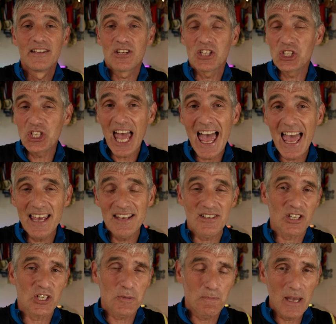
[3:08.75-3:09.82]
to share
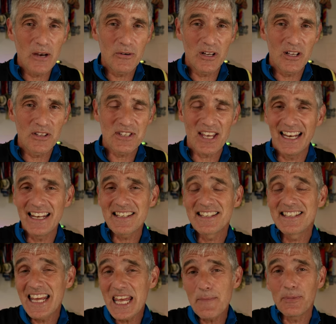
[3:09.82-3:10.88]
his experience and his
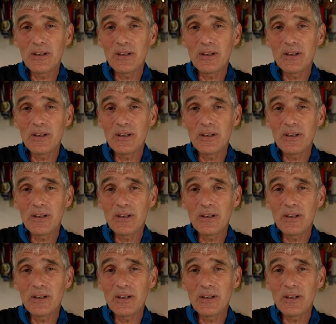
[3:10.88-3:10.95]
deep